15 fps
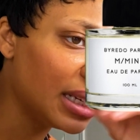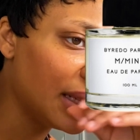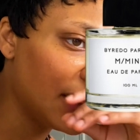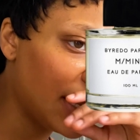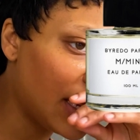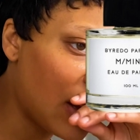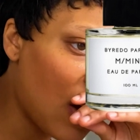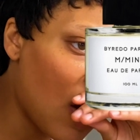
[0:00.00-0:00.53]

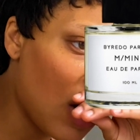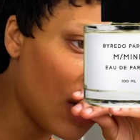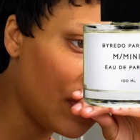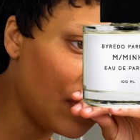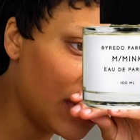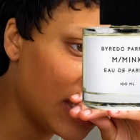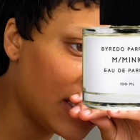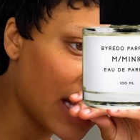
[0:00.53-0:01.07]
They
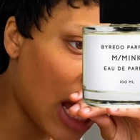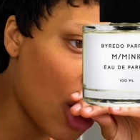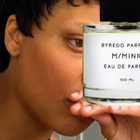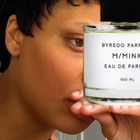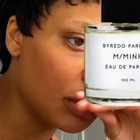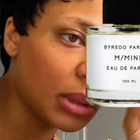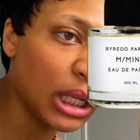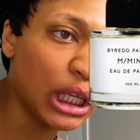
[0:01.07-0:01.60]
called this
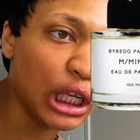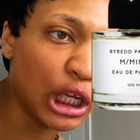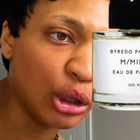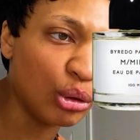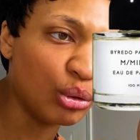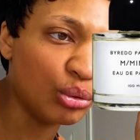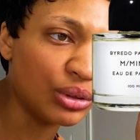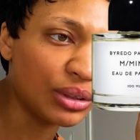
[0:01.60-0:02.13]
album
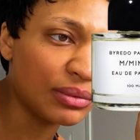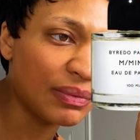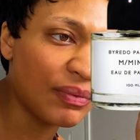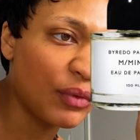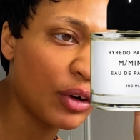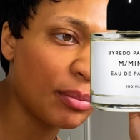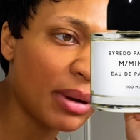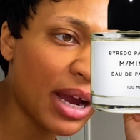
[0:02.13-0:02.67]
Load.
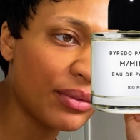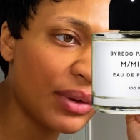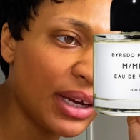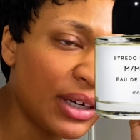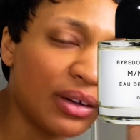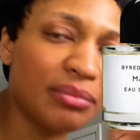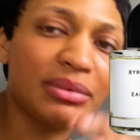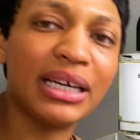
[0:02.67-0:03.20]
For
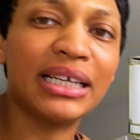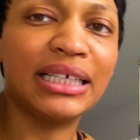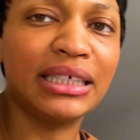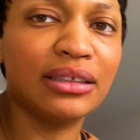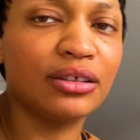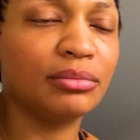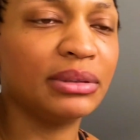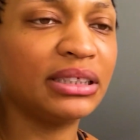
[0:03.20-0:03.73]
Byredo, I'm kind of getting
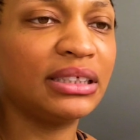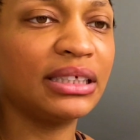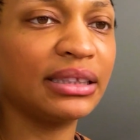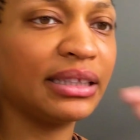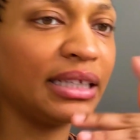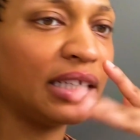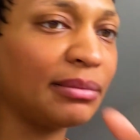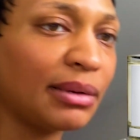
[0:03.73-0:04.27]
a little bit sick
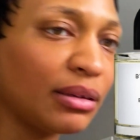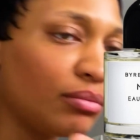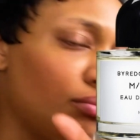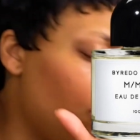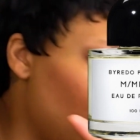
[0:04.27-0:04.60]
thinking about.